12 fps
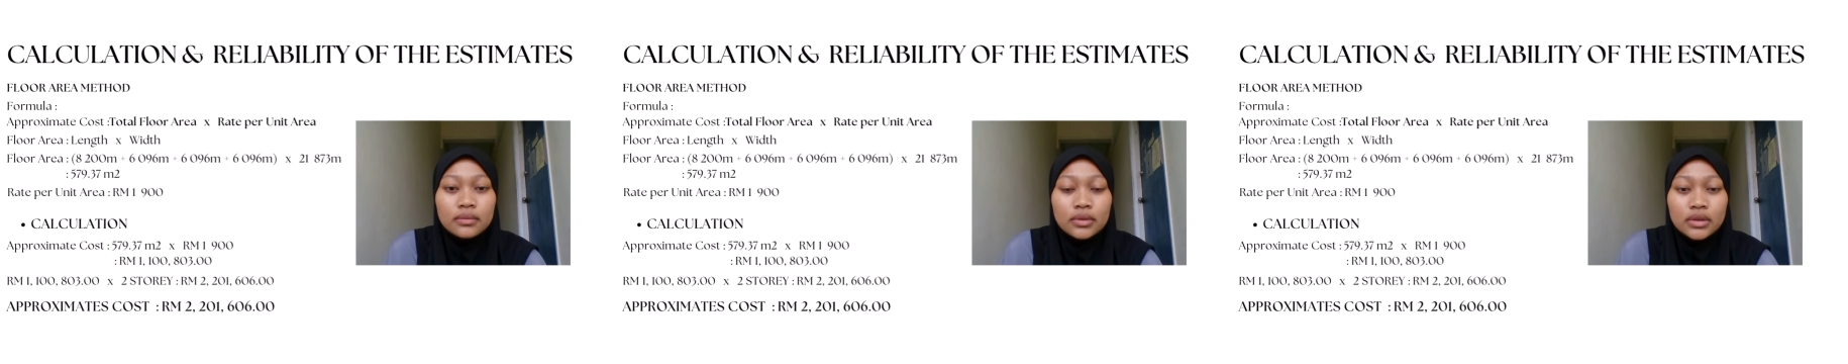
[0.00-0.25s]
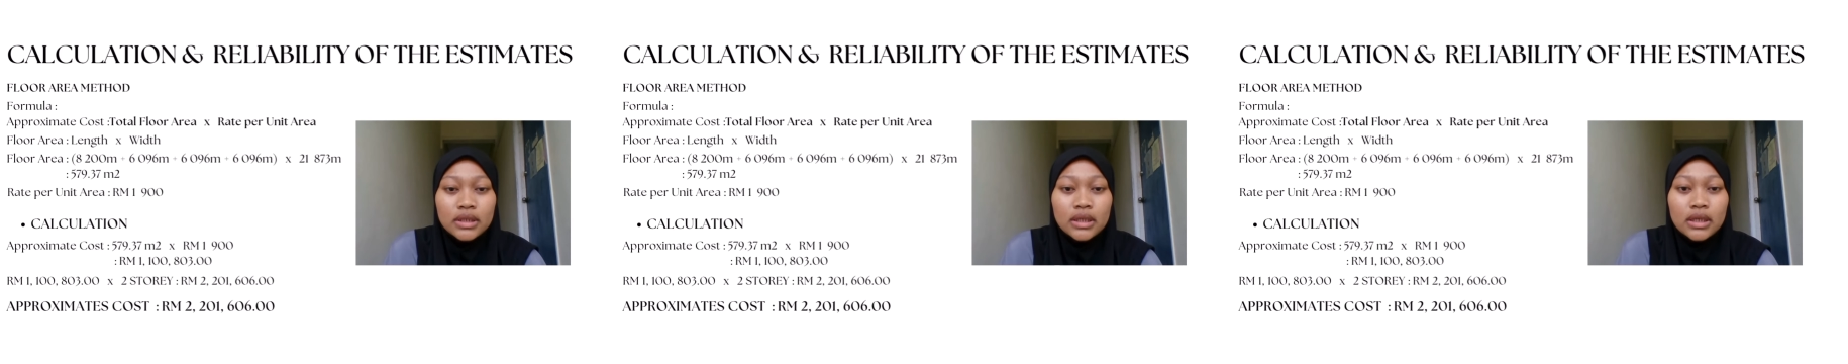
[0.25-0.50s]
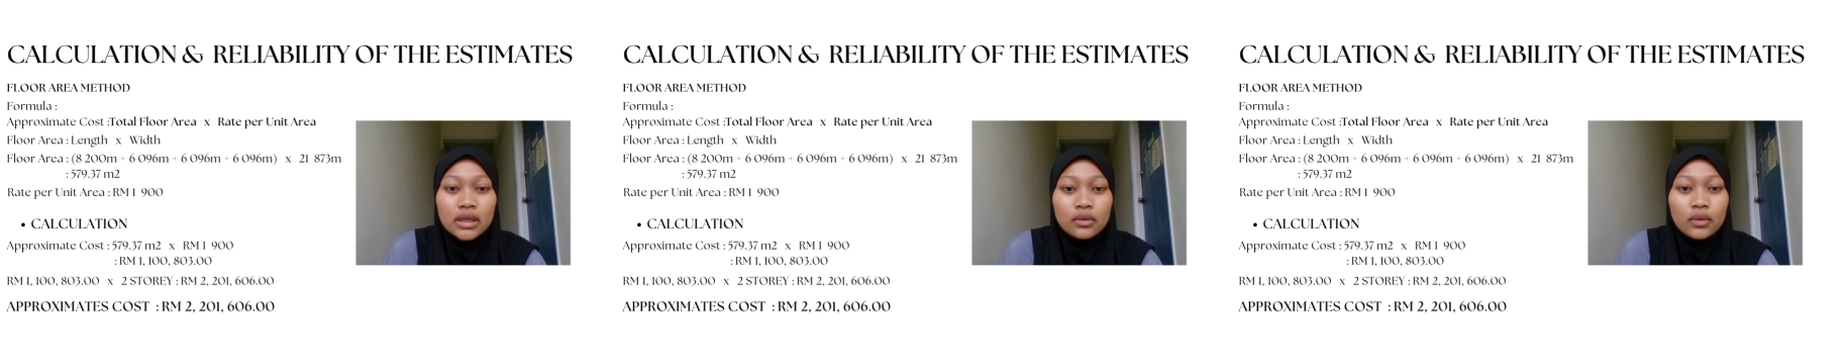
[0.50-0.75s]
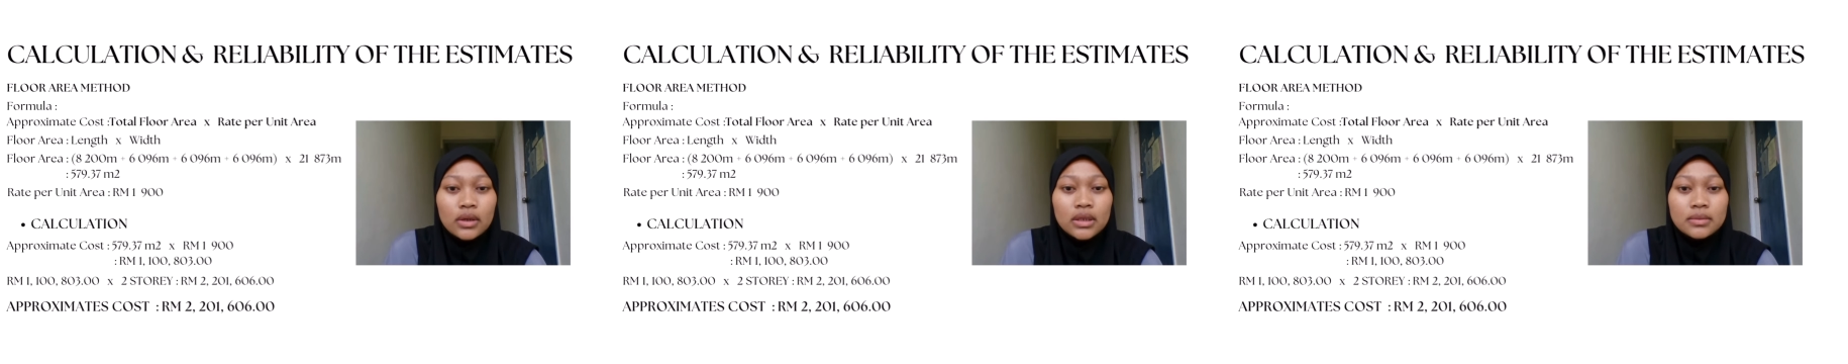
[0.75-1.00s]
Building in
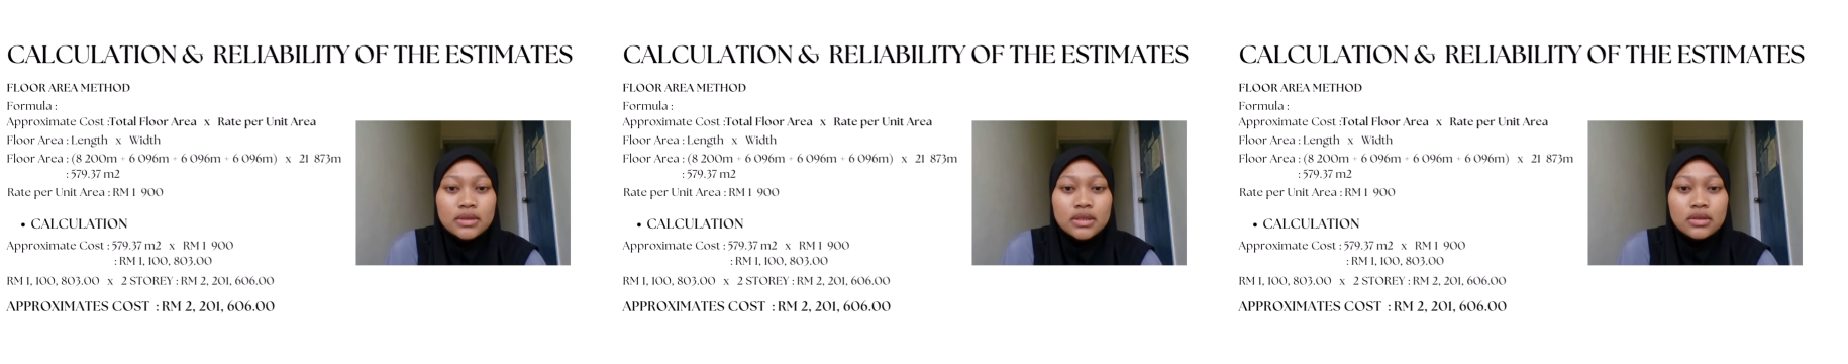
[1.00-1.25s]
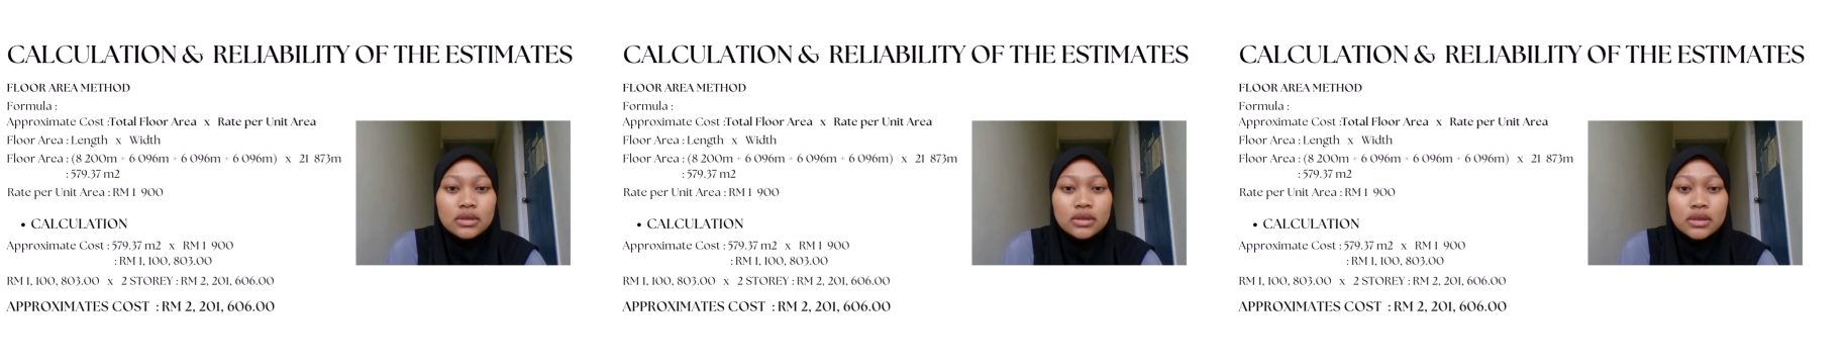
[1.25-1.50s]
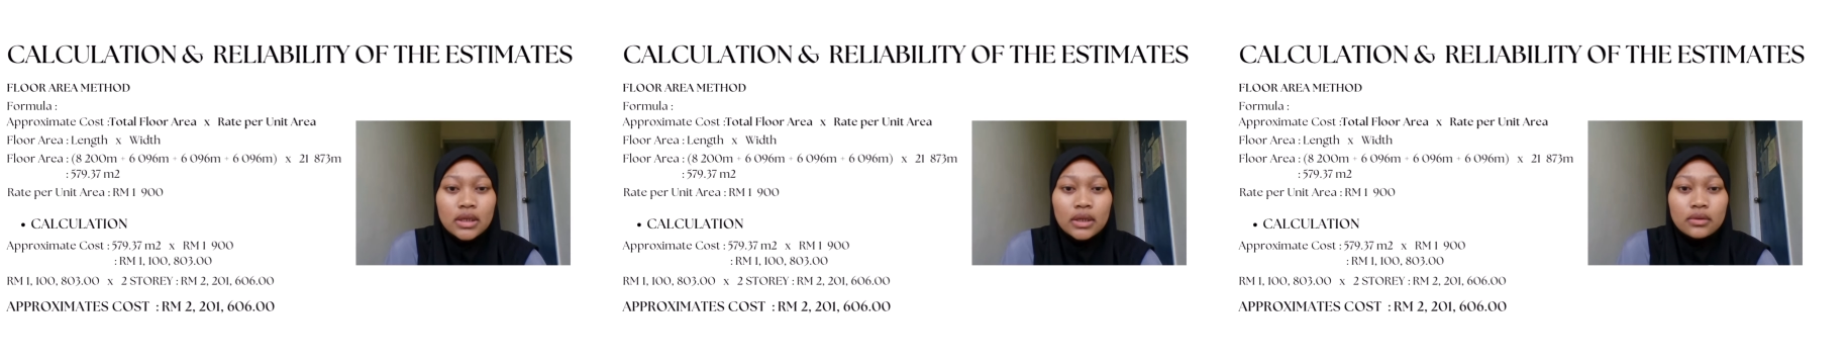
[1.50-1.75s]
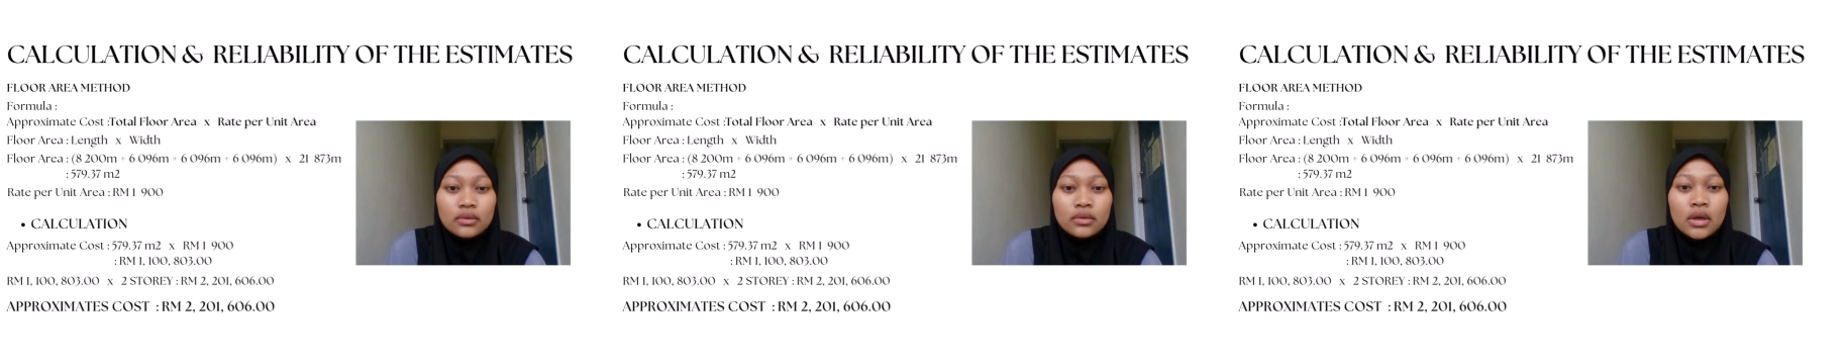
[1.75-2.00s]
Kuala Besut,
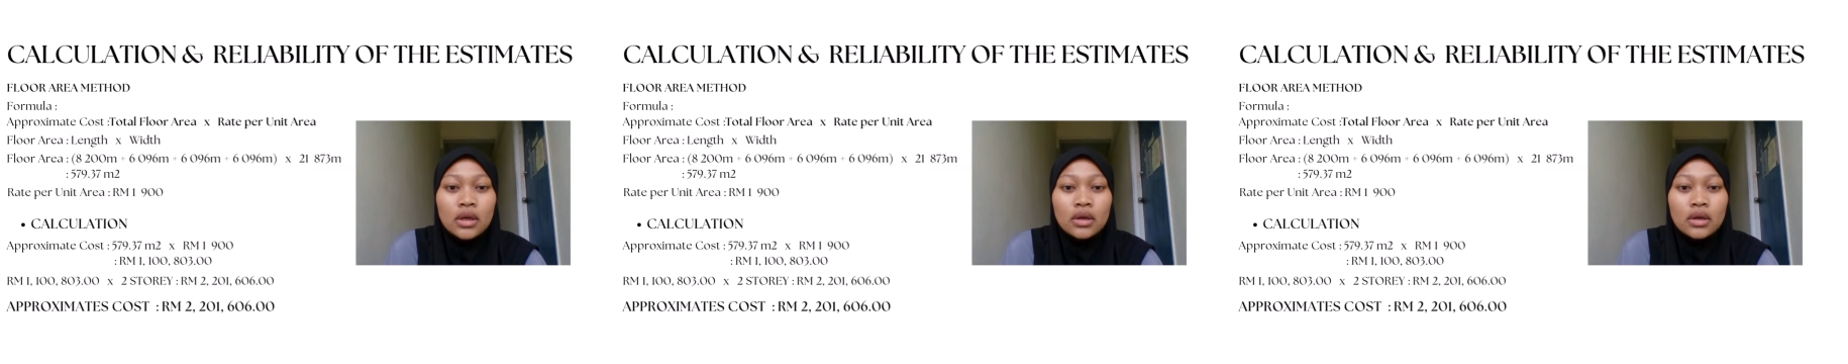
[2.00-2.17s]
Terengganu